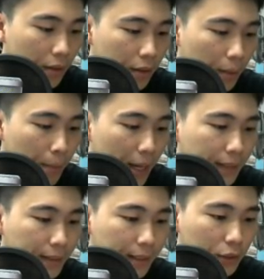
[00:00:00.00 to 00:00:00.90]
The
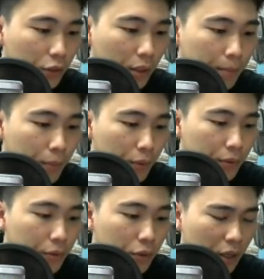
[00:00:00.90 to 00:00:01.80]
best is
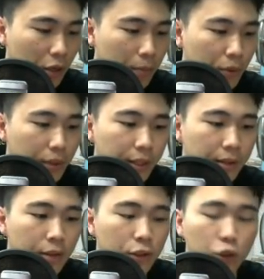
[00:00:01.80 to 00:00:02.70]
you are gonna put
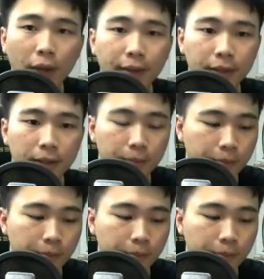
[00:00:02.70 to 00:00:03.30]
in Swagder,